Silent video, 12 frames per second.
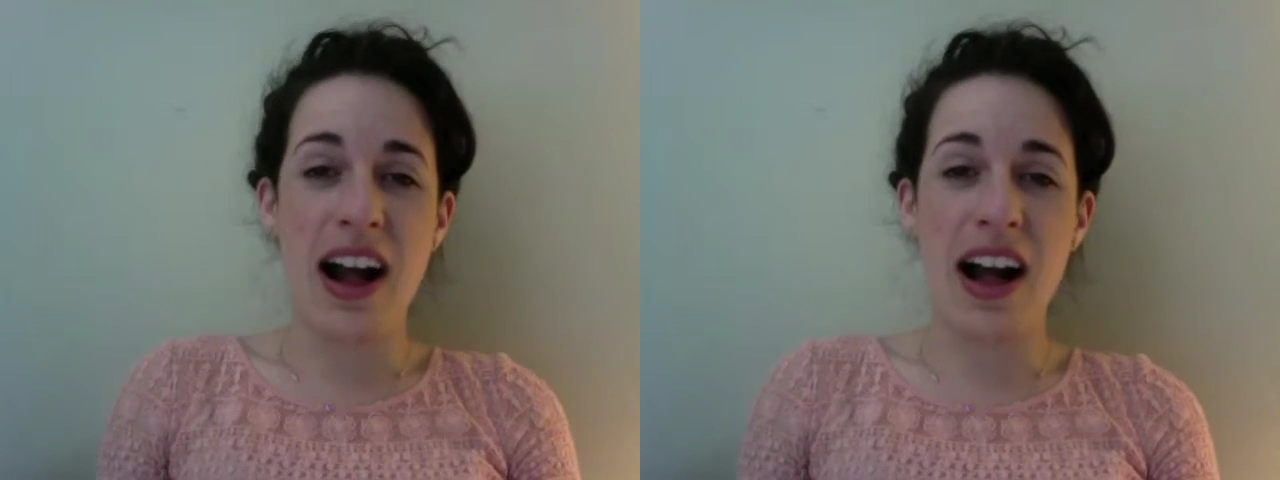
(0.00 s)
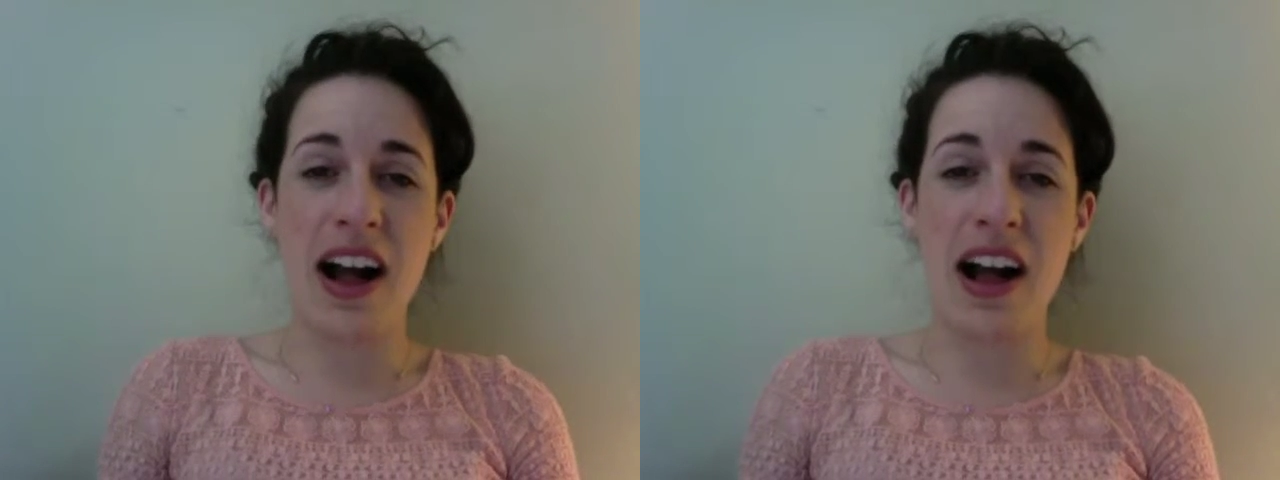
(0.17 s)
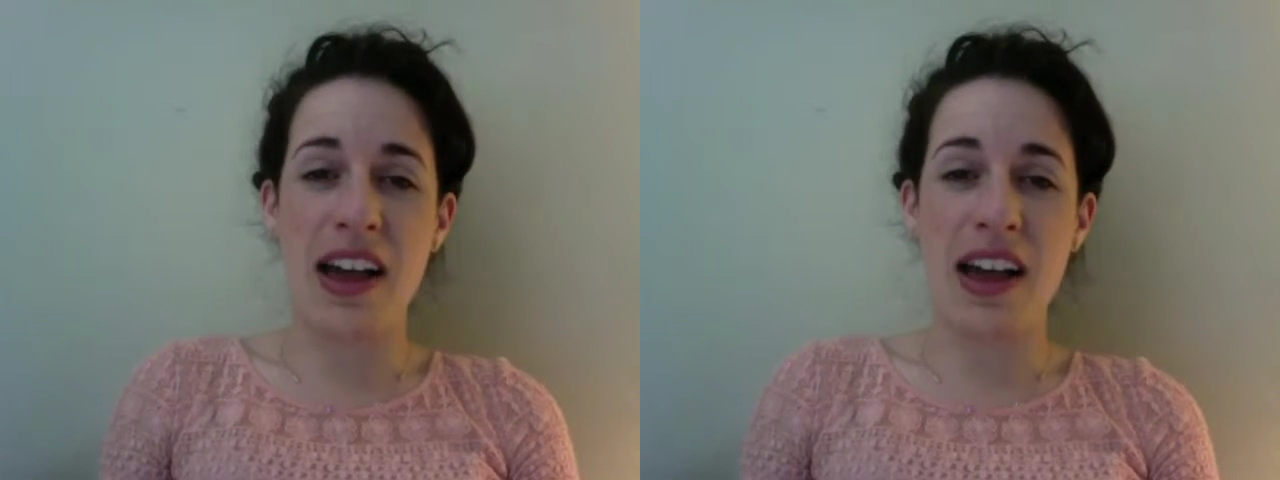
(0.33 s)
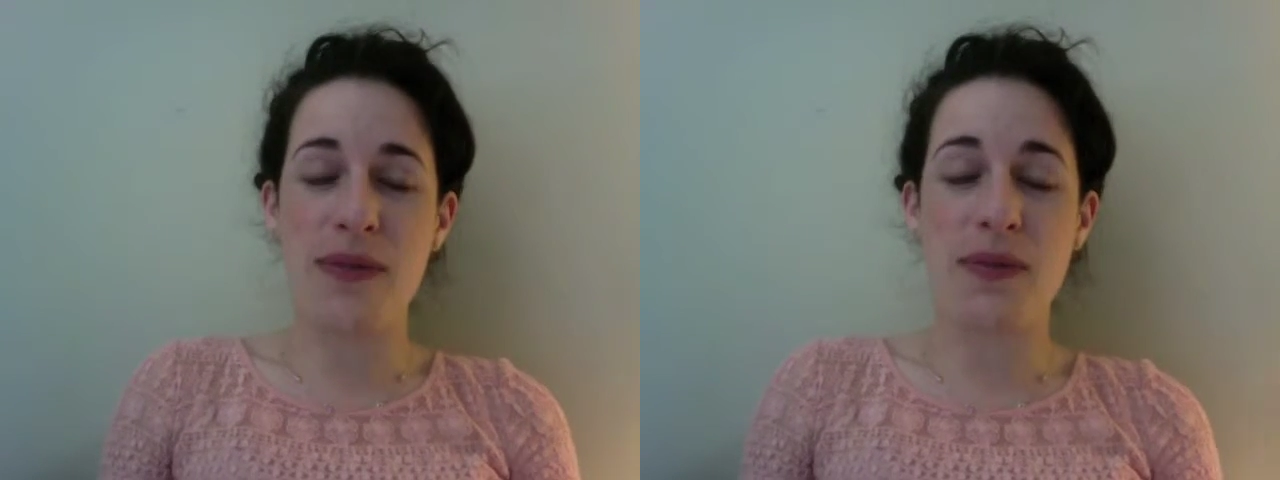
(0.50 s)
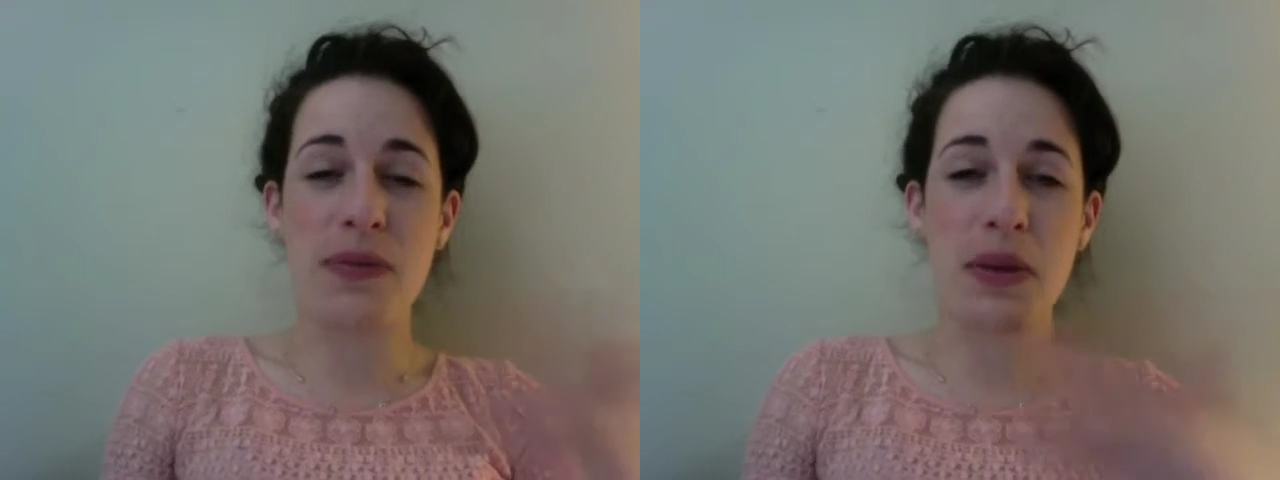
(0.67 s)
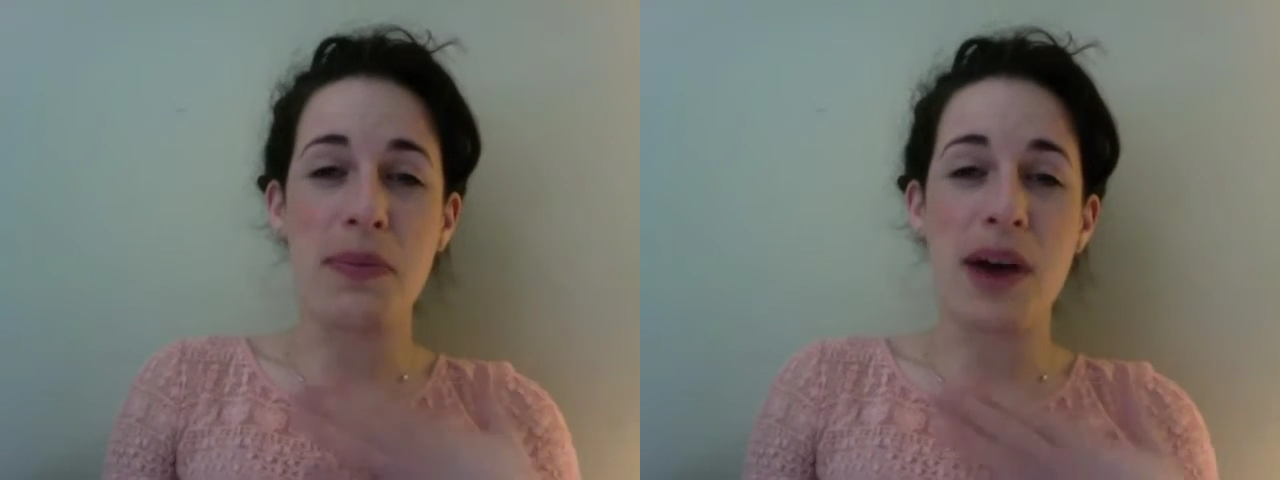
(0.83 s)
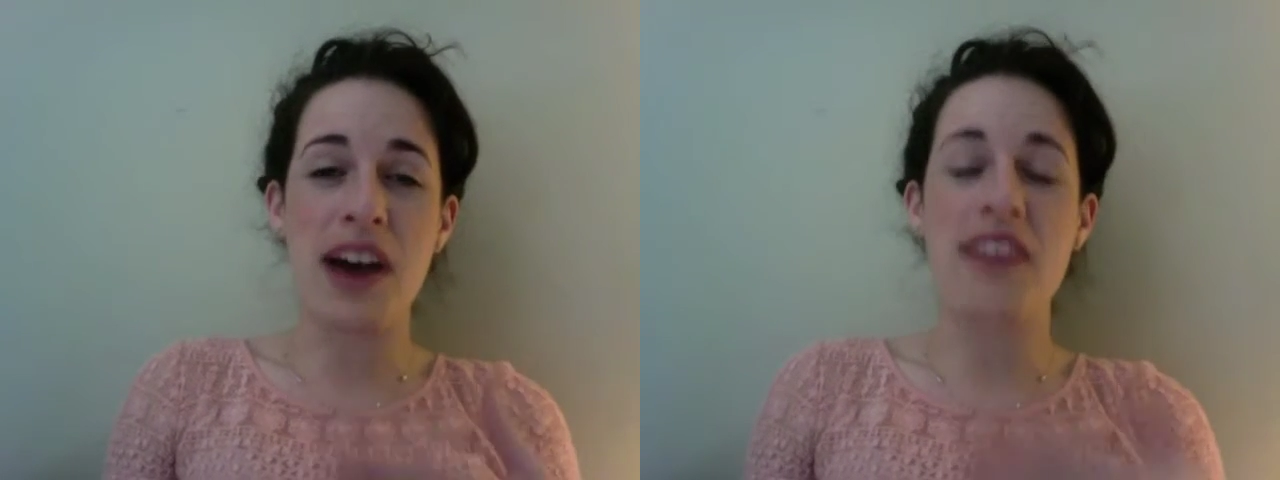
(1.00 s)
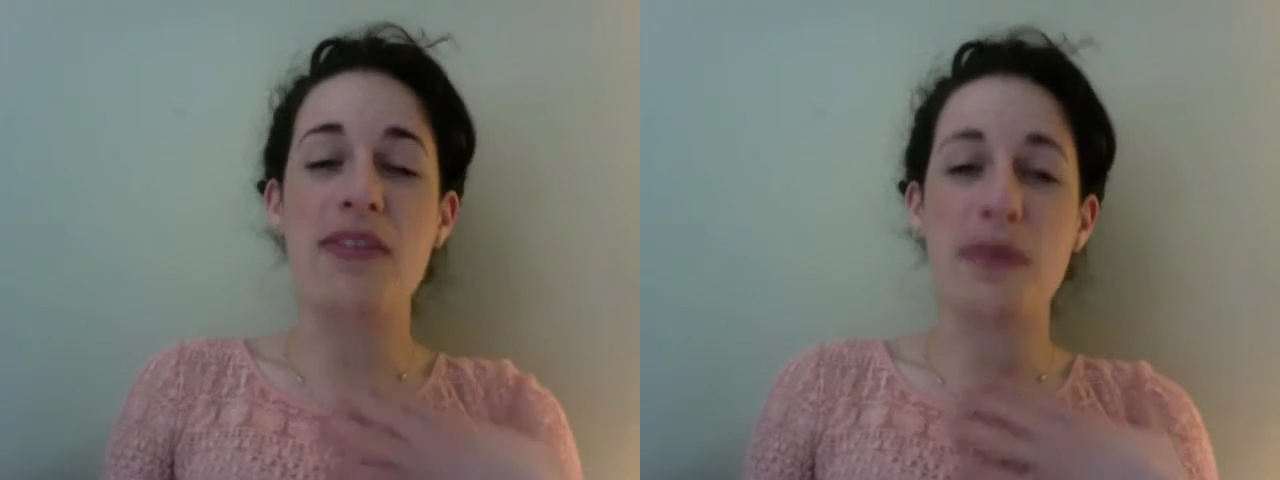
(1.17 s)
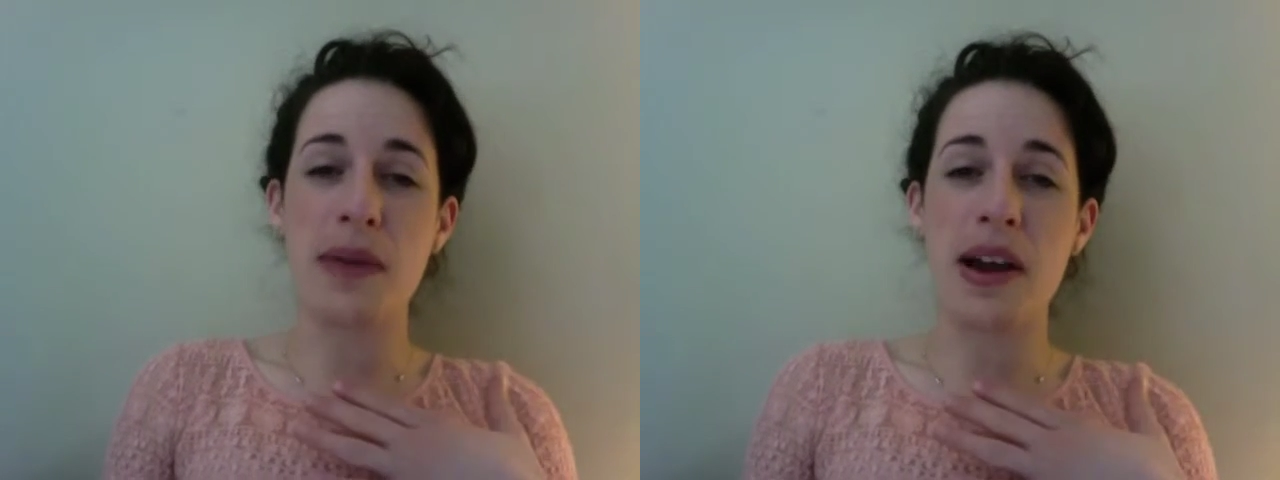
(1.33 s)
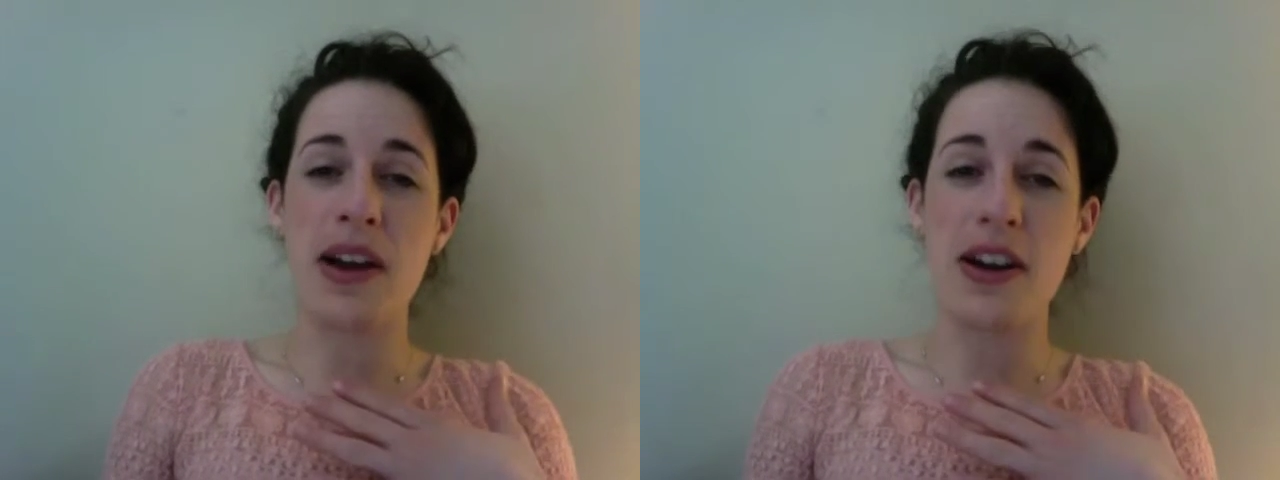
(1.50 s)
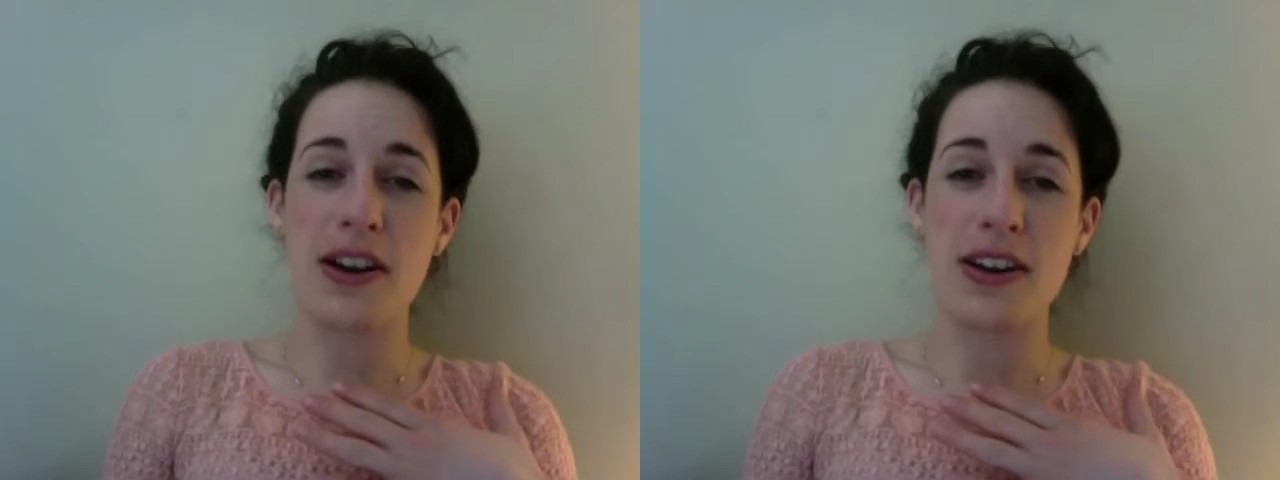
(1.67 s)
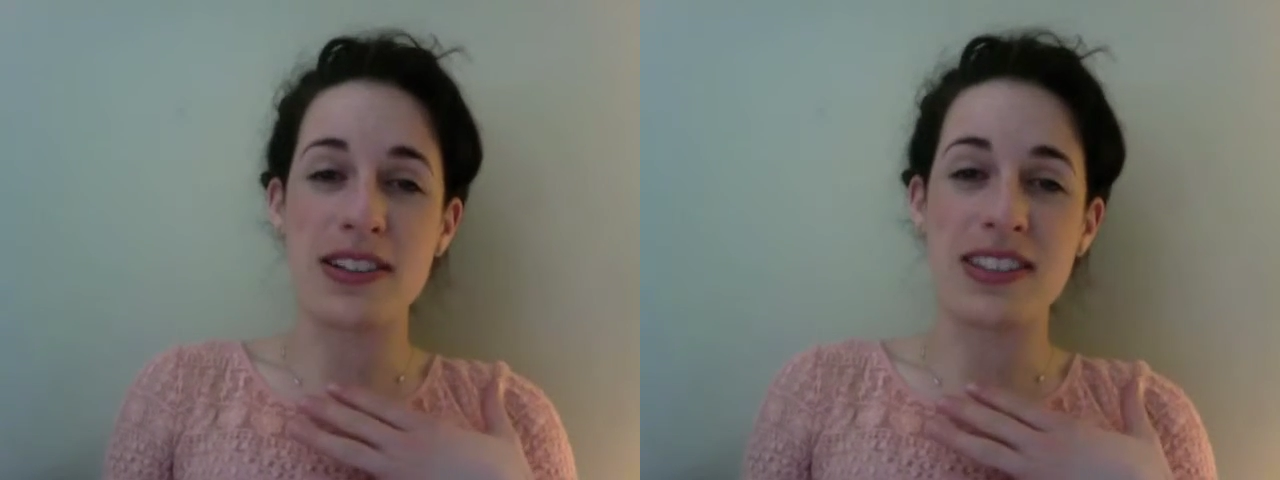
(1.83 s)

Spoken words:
I from the bottom of my heart